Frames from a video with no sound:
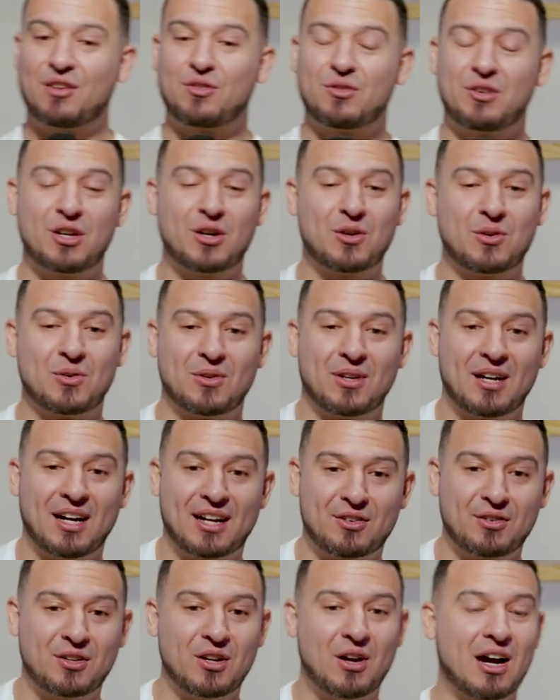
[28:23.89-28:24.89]
don't know
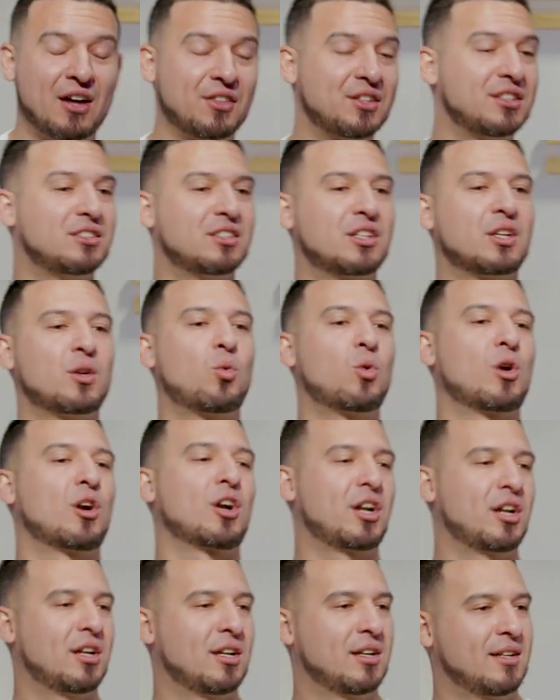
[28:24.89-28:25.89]
how this is going to
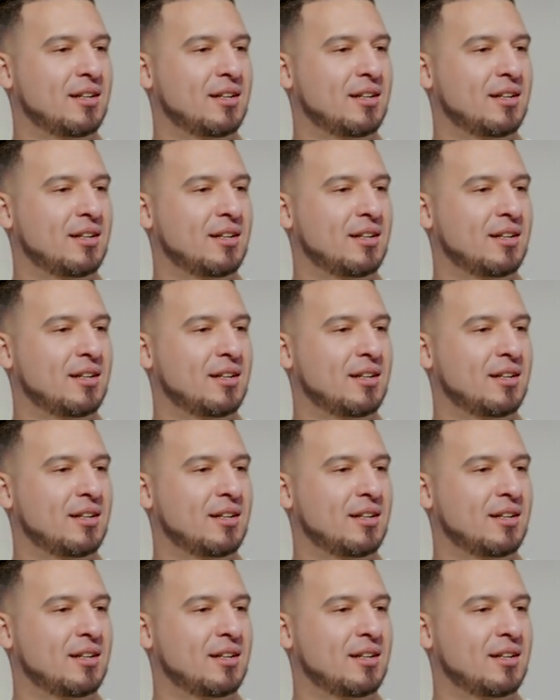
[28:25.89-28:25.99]
work.